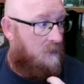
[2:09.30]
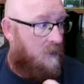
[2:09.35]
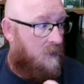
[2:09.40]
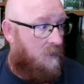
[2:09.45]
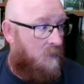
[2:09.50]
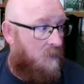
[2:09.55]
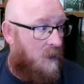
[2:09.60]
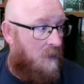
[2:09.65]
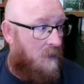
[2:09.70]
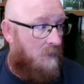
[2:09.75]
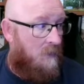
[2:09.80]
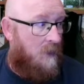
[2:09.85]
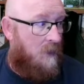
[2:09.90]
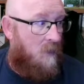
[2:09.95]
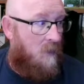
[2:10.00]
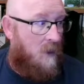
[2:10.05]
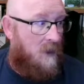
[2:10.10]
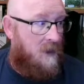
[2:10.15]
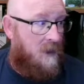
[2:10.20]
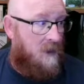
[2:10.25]
we probably
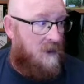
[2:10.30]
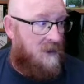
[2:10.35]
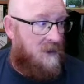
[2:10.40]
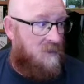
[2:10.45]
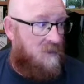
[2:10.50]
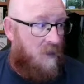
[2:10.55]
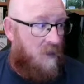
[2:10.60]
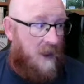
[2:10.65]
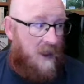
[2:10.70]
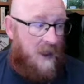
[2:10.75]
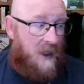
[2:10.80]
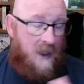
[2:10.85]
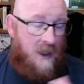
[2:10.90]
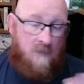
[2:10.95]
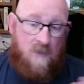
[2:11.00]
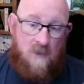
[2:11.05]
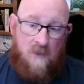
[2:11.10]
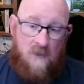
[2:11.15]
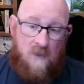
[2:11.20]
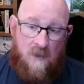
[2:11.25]
want the display
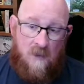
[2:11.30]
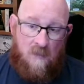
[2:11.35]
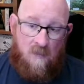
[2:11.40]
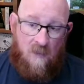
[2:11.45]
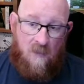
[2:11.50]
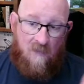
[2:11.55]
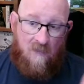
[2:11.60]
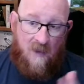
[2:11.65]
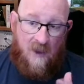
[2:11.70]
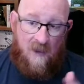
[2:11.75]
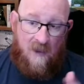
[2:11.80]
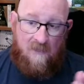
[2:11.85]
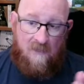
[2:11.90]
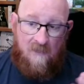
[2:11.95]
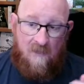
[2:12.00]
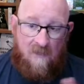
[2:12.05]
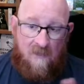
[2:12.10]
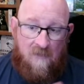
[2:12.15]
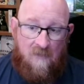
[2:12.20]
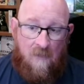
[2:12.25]
name so it provides
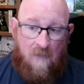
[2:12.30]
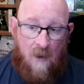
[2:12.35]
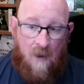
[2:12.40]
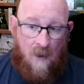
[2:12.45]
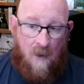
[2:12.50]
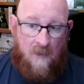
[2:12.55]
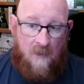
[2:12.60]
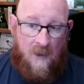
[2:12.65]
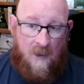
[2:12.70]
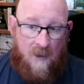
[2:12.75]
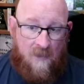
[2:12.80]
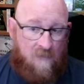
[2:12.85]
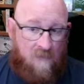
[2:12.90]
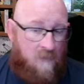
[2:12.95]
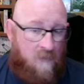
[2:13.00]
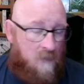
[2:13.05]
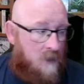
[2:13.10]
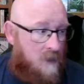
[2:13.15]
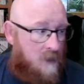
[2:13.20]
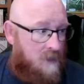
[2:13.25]
additional context
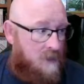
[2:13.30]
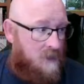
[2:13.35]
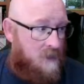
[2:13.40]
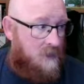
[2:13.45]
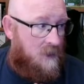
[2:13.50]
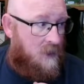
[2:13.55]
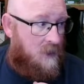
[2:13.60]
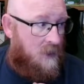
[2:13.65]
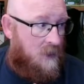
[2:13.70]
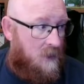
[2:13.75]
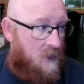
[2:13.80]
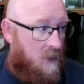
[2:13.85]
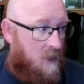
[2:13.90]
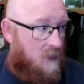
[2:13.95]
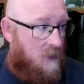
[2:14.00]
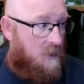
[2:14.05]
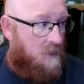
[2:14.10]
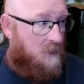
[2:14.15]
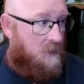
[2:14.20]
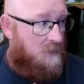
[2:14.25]
for us.
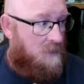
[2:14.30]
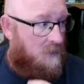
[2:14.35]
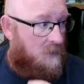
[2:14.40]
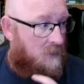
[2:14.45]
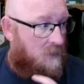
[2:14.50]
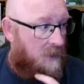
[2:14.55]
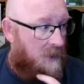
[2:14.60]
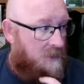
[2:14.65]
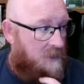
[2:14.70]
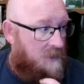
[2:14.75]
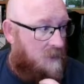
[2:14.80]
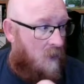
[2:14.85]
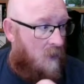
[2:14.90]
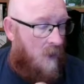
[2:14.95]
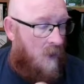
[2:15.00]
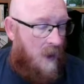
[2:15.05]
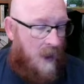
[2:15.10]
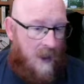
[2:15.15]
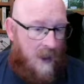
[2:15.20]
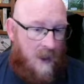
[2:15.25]
So let's
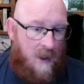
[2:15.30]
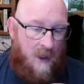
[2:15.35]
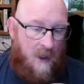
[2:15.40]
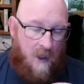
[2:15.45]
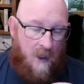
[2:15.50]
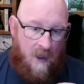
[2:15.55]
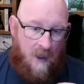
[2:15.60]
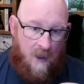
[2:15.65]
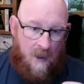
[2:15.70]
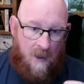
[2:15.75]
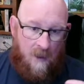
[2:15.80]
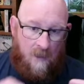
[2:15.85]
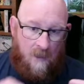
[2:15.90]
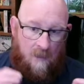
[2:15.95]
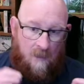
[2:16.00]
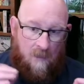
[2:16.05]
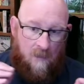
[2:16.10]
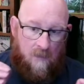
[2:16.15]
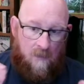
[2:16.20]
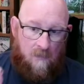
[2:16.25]
go ahead
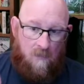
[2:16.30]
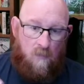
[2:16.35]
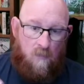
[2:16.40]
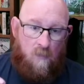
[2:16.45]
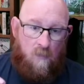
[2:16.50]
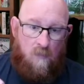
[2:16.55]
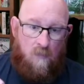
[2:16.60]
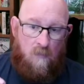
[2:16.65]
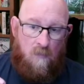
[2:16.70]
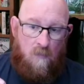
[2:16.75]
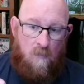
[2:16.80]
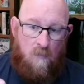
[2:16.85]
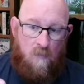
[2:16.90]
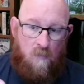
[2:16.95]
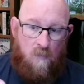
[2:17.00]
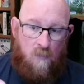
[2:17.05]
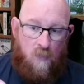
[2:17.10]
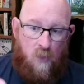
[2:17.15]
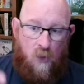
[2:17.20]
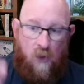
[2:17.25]
and
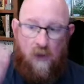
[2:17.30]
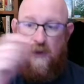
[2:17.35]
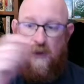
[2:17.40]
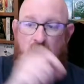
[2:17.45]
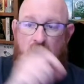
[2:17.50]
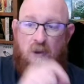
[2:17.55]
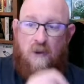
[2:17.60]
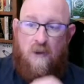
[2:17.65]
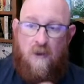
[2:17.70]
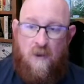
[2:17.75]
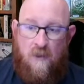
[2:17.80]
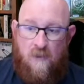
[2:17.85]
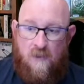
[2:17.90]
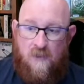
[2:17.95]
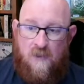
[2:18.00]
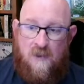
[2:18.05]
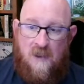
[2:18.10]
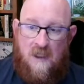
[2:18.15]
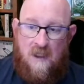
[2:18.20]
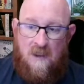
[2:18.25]
push
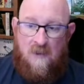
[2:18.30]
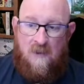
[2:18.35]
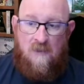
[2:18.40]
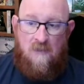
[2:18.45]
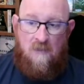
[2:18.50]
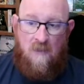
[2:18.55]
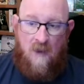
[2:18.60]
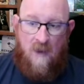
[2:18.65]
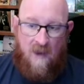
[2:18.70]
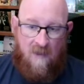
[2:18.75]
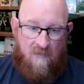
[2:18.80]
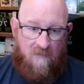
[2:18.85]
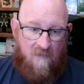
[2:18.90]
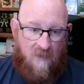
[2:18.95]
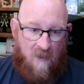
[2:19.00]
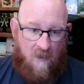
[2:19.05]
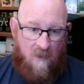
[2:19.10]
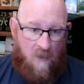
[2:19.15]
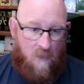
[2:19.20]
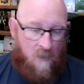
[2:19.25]
those into a
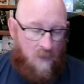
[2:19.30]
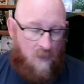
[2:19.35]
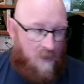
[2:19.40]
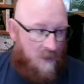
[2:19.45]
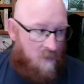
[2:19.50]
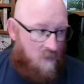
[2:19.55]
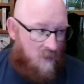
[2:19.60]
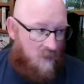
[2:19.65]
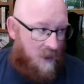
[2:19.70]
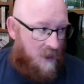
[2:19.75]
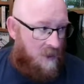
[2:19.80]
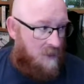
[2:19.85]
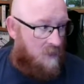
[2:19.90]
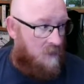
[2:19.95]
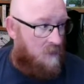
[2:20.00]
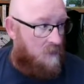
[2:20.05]
variable that we can